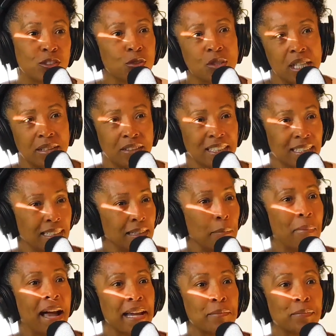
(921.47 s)
you could have looked at the
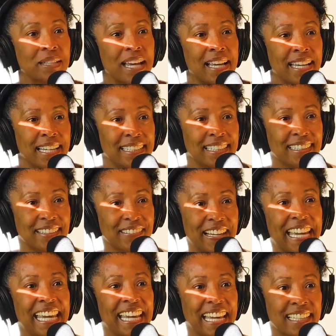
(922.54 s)
pipeline, right?